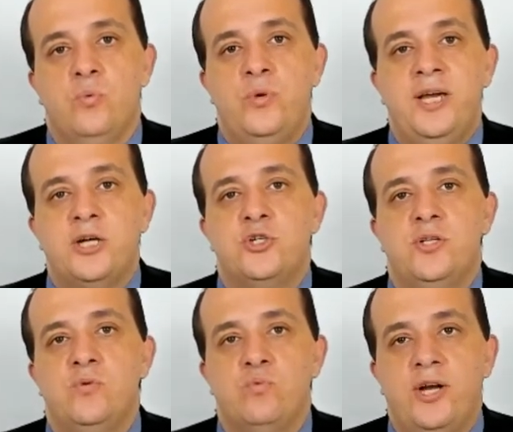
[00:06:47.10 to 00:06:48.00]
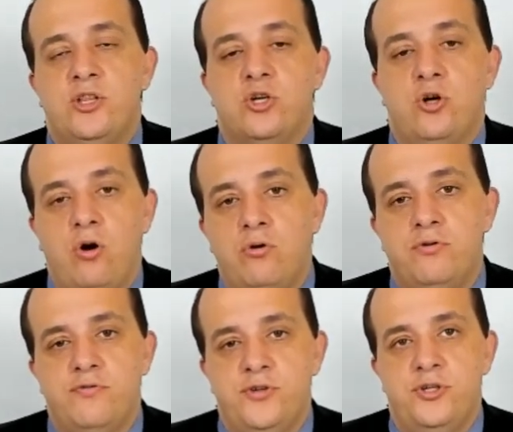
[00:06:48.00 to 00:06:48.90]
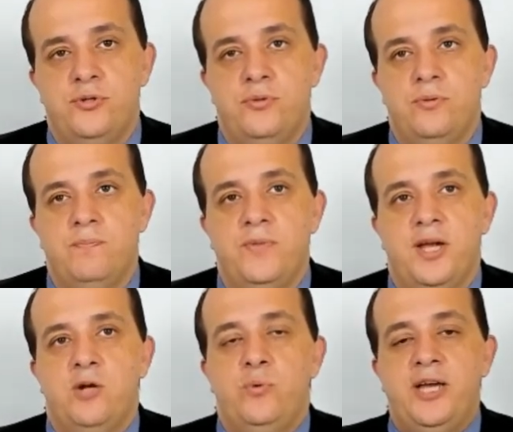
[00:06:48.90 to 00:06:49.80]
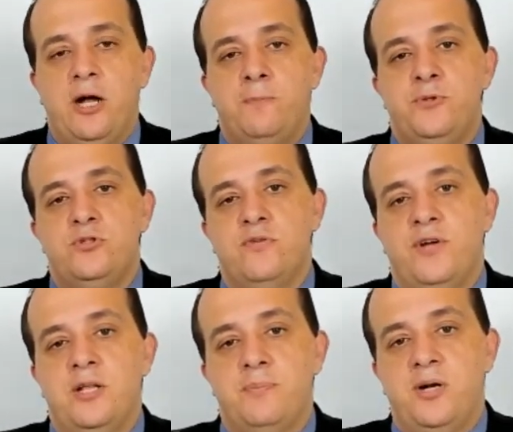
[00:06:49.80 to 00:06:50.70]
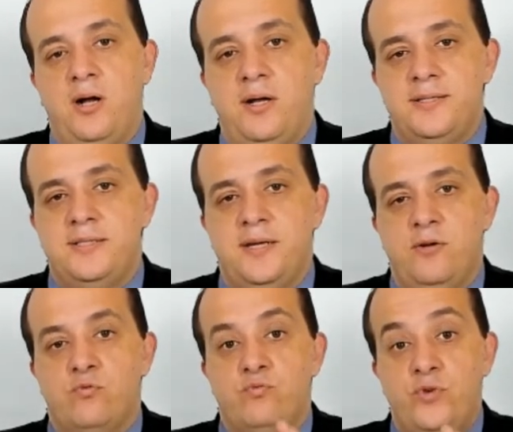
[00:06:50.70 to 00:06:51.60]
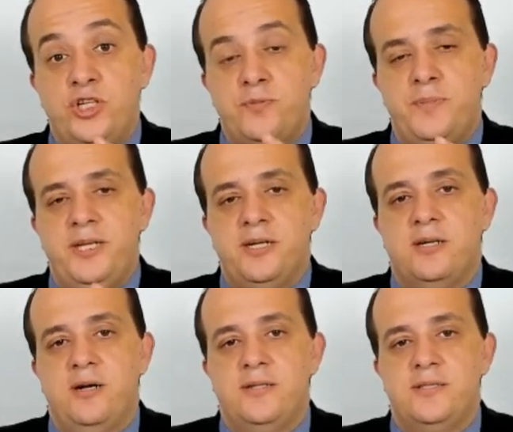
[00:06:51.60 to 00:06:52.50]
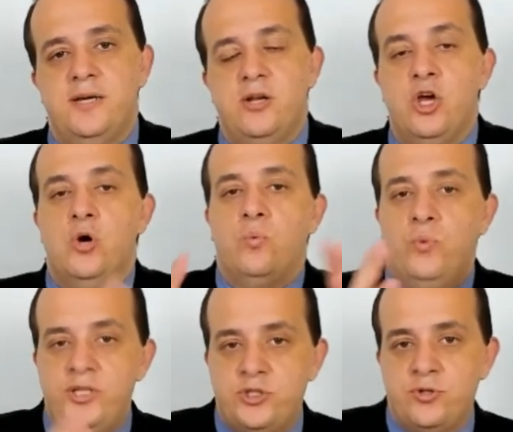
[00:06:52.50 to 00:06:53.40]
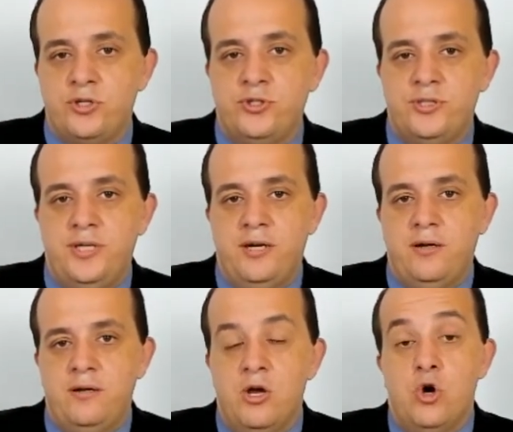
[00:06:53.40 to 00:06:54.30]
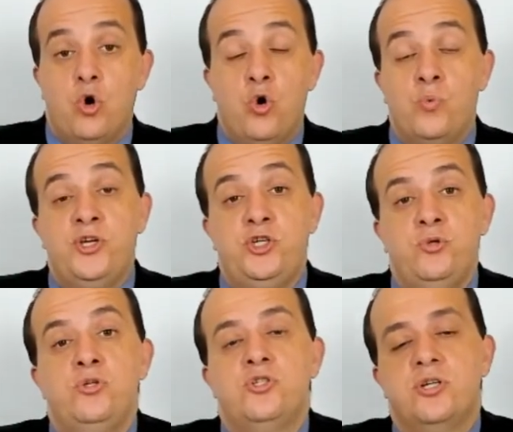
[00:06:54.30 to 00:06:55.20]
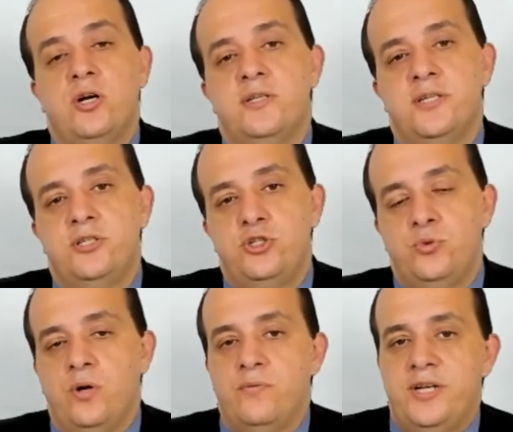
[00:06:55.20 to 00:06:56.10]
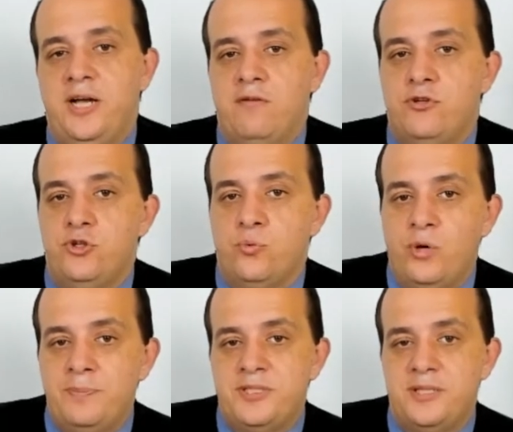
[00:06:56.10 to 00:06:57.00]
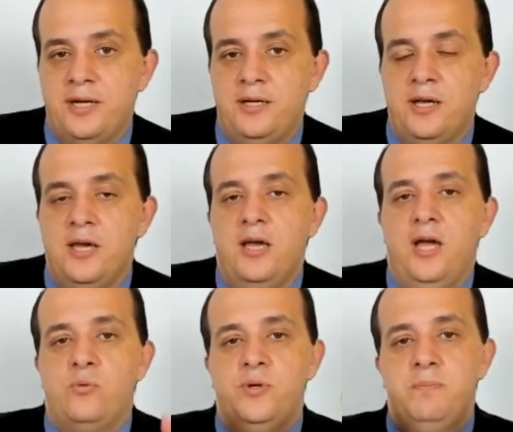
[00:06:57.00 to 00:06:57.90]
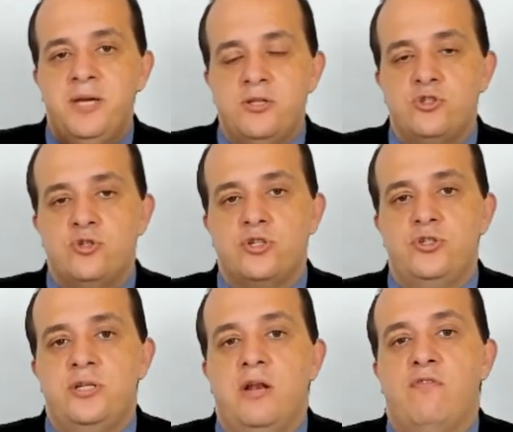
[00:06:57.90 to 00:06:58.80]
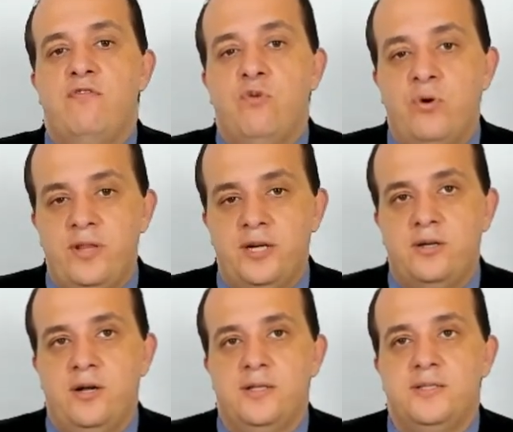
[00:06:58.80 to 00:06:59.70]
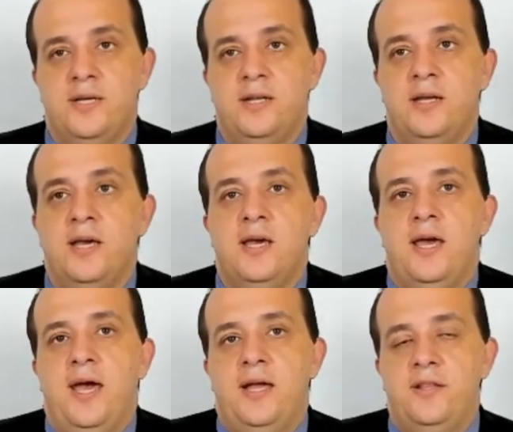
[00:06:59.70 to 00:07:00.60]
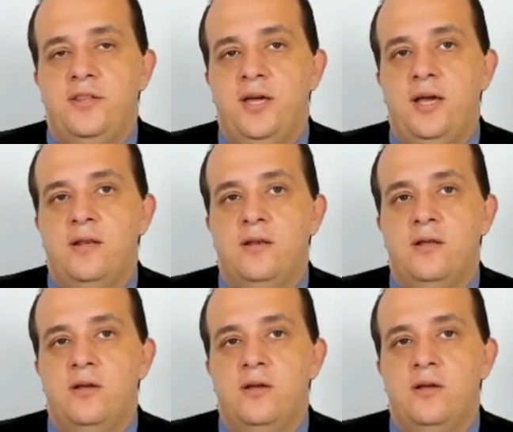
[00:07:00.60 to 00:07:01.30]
actually write the code for you, and we help you develop content, rich media content with structured data, or we use the content that you already have on your website, and we make the structured data for that content, and then